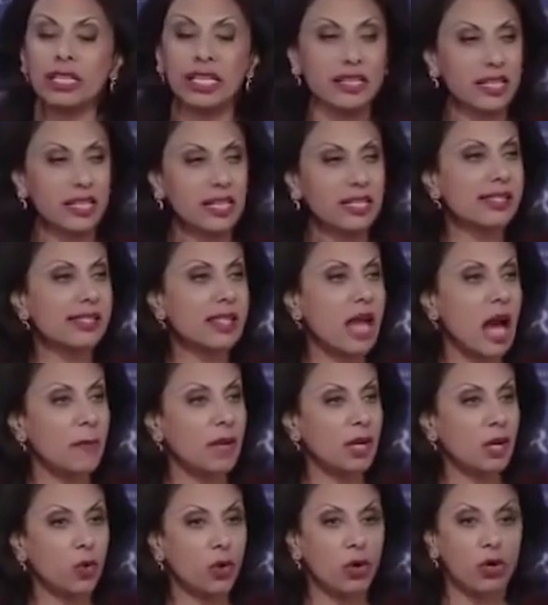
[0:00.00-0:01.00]
in the
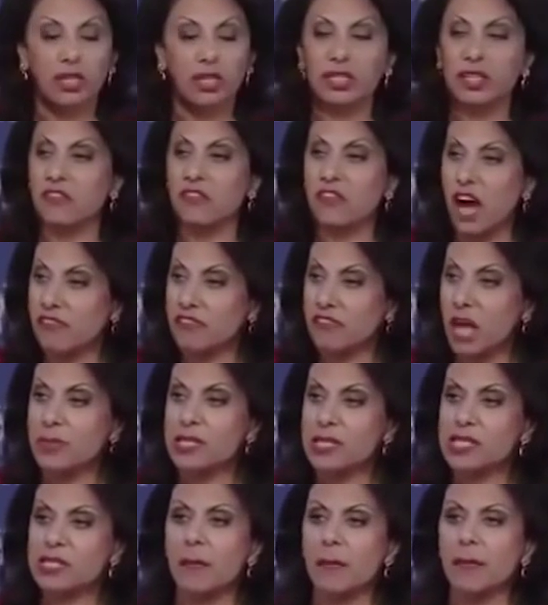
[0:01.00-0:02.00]
Islamic world, the 5
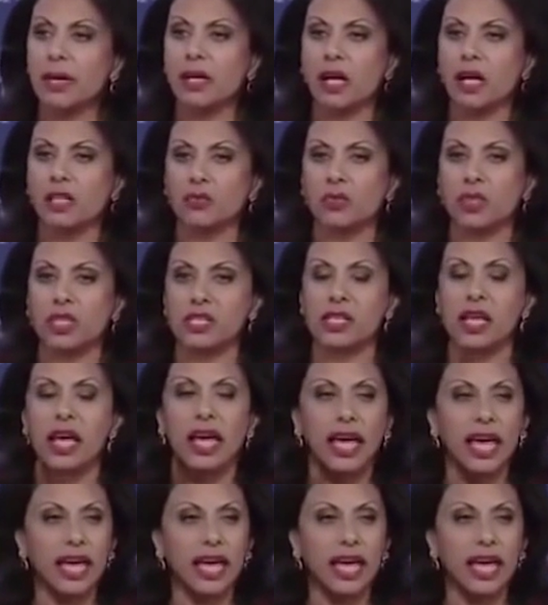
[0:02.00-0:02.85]
top Islamic countries: